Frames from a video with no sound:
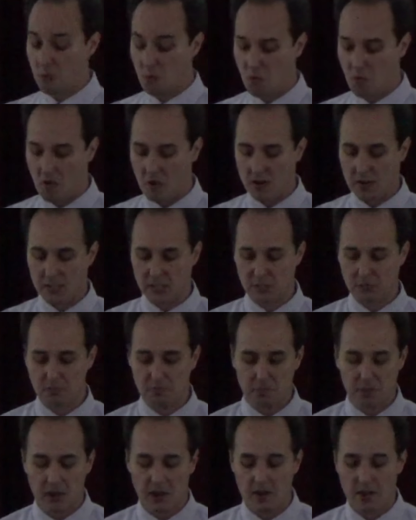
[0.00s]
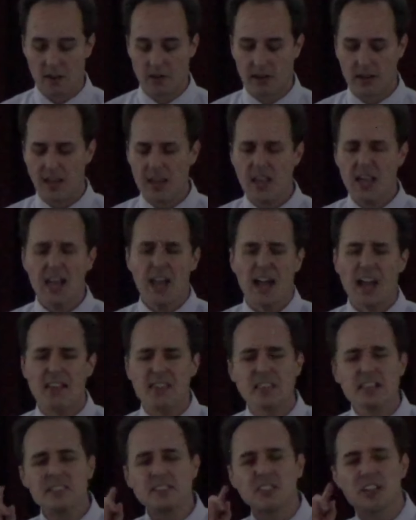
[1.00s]
warnings from God.
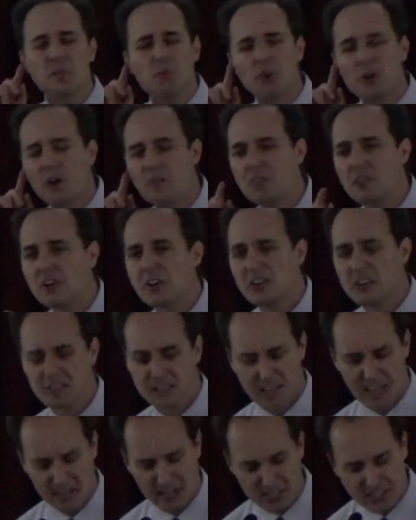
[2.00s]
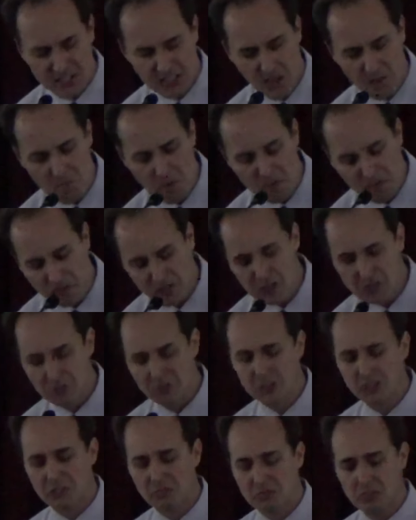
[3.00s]
And then someone overheard that, and some
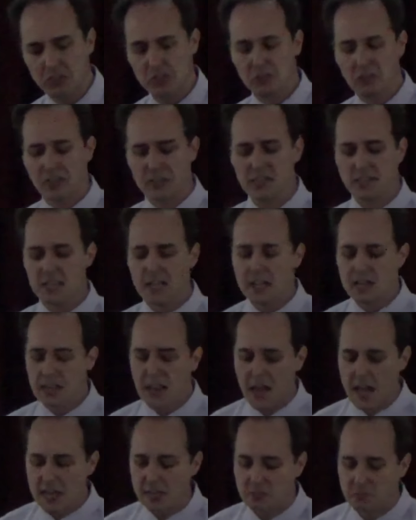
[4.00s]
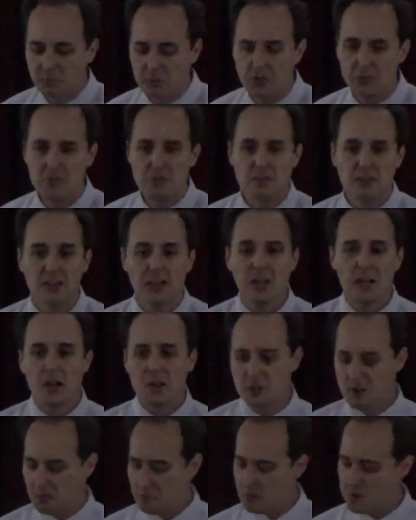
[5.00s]
officials of Judah then asked Baruch
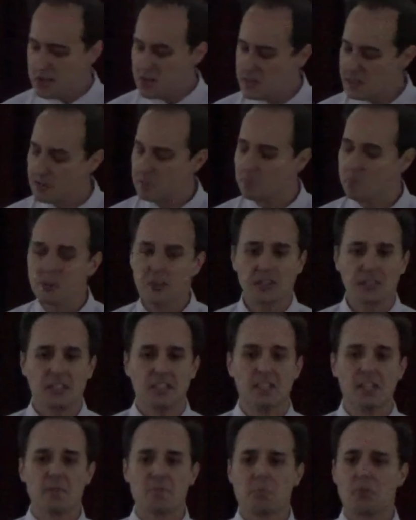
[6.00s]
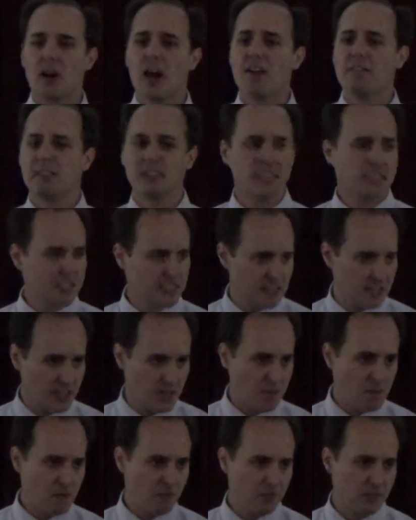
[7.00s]
to read the book to them private. They said,
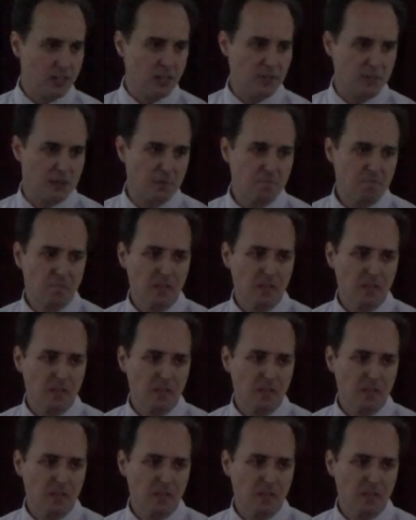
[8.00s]
Come over here